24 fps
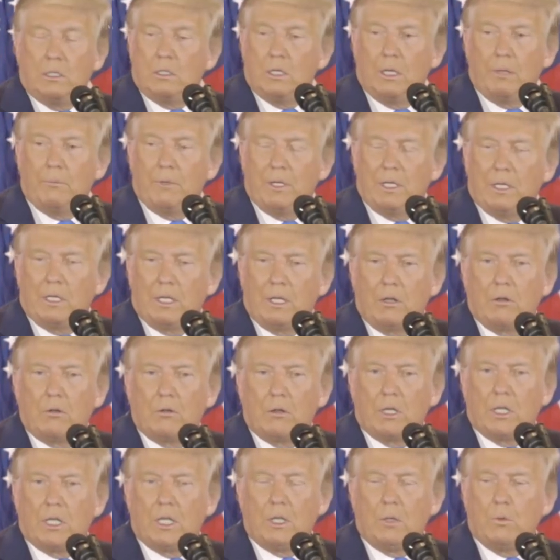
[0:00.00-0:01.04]
I mean,
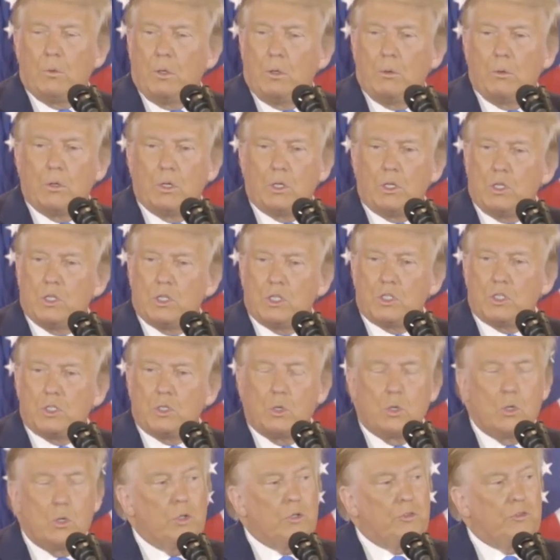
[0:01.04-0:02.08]
literally, we were just
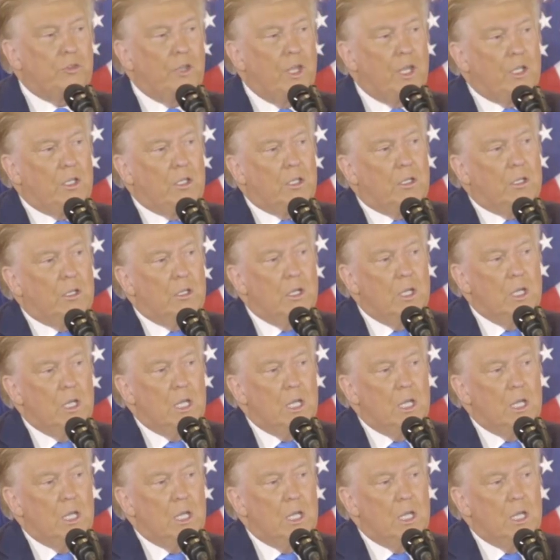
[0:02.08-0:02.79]
all set to